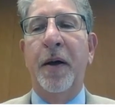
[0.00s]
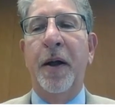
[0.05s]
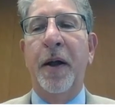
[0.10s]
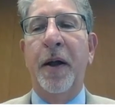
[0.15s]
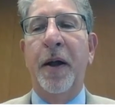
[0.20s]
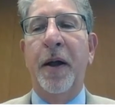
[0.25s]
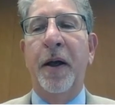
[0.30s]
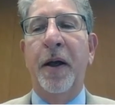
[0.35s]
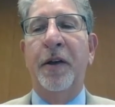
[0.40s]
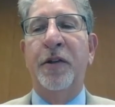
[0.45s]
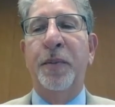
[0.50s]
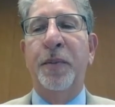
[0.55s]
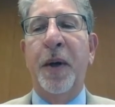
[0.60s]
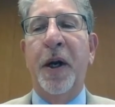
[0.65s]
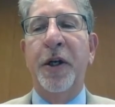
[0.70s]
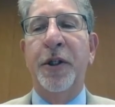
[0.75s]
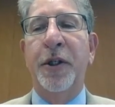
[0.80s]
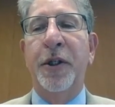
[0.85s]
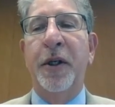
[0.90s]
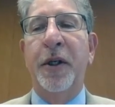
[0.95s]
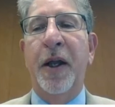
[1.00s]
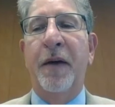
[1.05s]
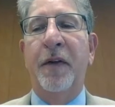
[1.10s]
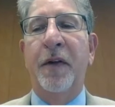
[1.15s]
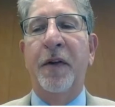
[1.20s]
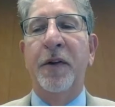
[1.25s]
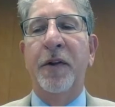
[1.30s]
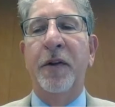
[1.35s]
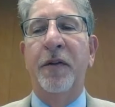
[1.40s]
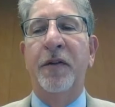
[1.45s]
expression
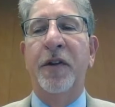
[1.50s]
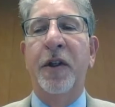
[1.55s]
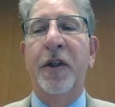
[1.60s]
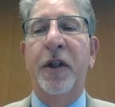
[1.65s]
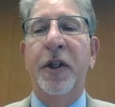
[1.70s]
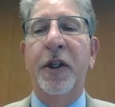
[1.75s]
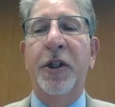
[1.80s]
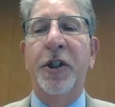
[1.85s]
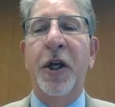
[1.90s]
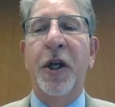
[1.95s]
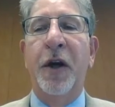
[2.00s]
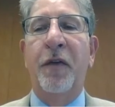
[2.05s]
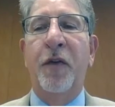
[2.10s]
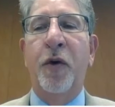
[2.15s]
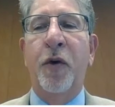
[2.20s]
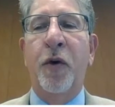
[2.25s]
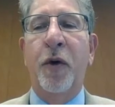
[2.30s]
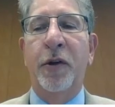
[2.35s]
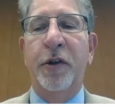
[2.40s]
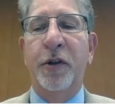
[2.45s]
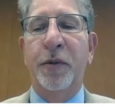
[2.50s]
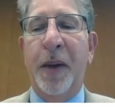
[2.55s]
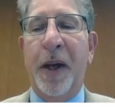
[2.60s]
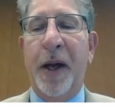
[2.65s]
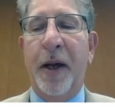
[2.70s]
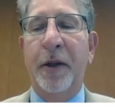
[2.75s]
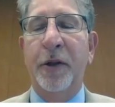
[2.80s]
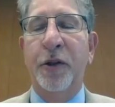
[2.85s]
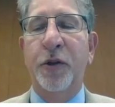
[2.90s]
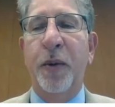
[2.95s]
levels of CTGF
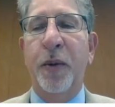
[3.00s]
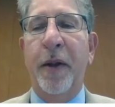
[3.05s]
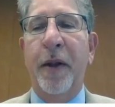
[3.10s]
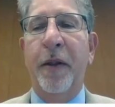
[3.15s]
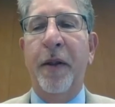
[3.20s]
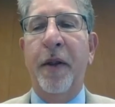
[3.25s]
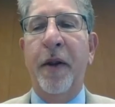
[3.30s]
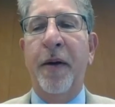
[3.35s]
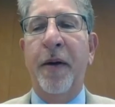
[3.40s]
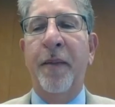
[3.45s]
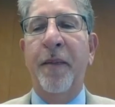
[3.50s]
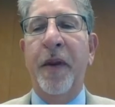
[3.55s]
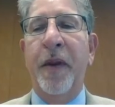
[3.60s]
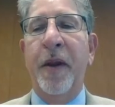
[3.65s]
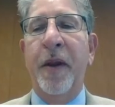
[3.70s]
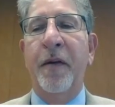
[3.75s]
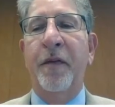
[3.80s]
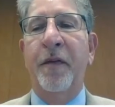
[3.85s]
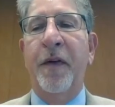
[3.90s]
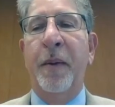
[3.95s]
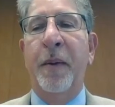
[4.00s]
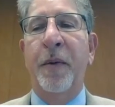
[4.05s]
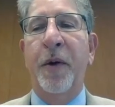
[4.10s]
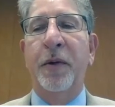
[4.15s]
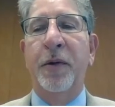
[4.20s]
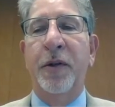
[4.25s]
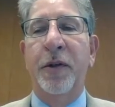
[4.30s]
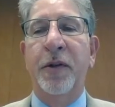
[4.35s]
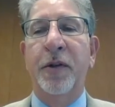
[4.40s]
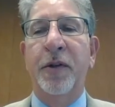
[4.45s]
corresponds with
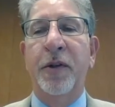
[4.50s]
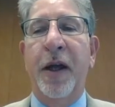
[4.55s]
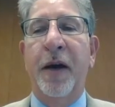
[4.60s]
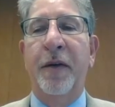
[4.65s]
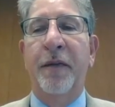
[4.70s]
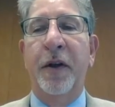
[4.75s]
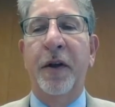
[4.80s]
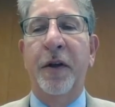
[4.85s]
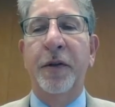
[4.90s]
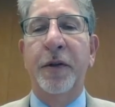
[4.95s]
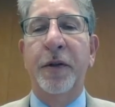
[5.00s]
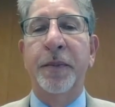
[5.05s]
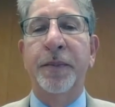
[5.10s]
fibrosis levels.